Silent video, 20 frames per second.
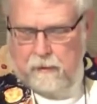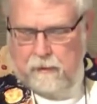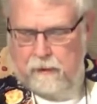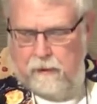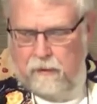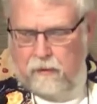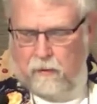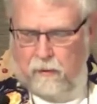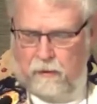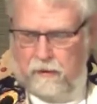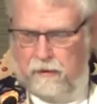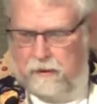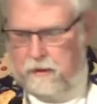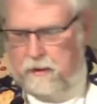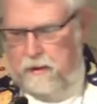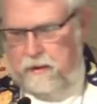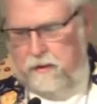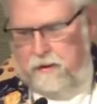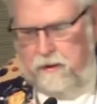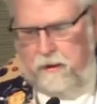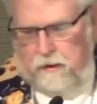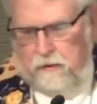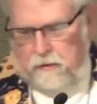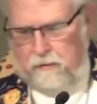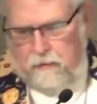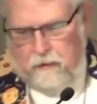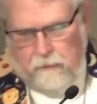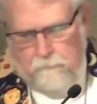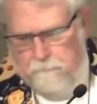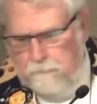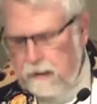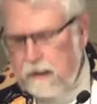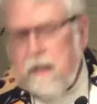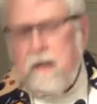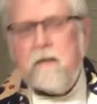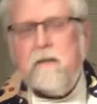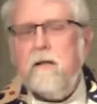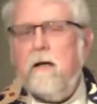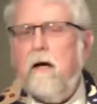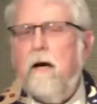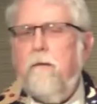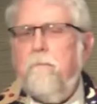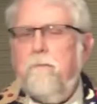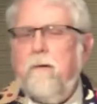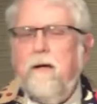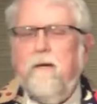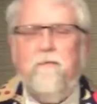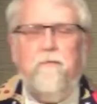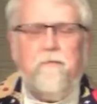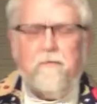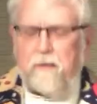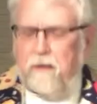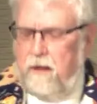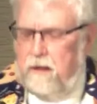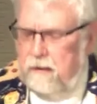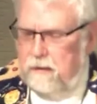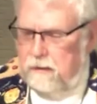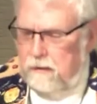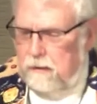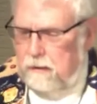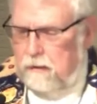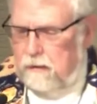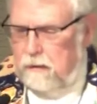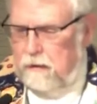And Lauren continued, "I picked up and flung